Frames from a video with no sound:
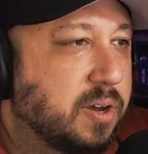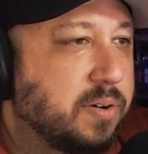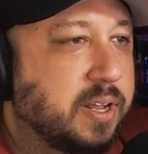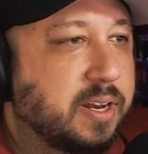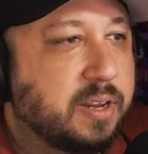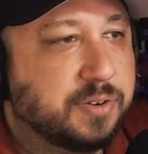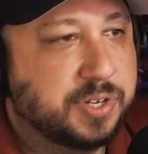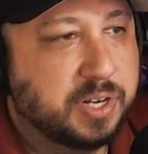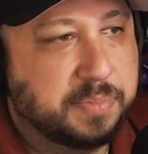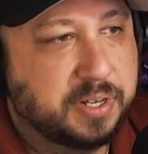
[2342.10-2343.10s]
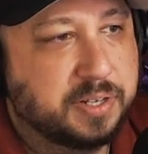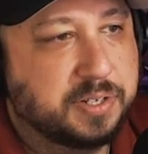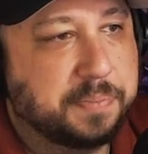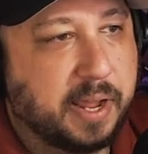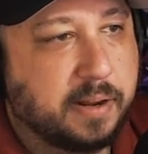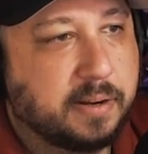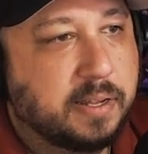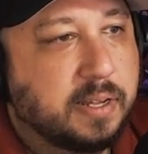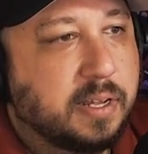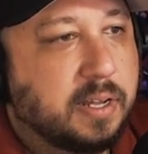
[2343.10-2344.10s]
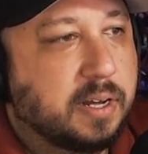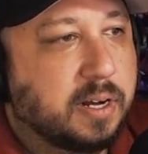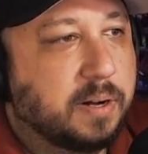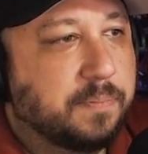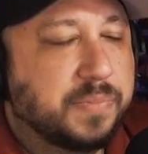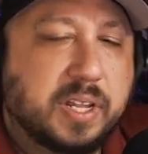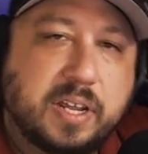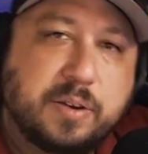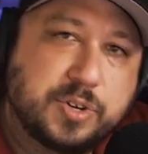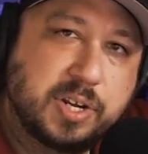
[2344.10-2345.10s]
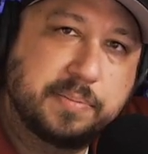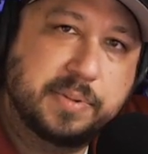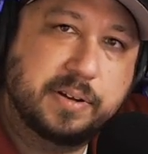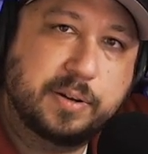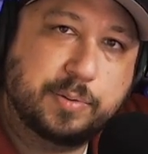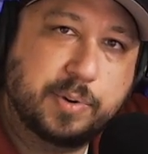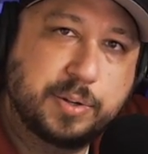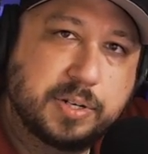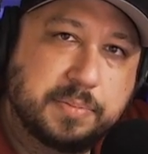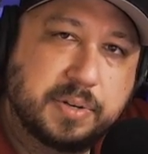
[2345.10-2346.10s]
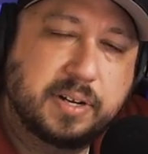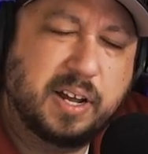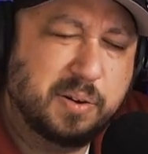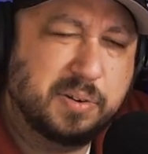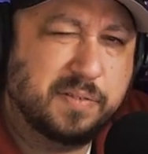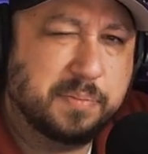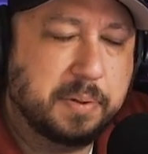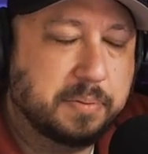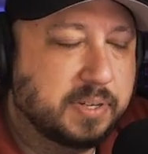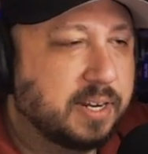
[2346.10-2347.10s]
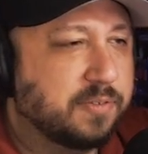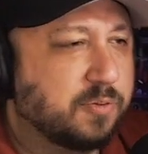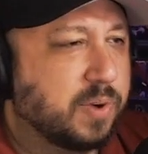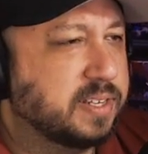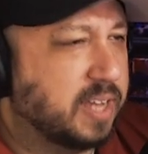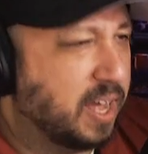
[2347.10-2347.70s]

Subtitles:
and Hiroshima, Japan. Hiroshima. I know different people say it different ways.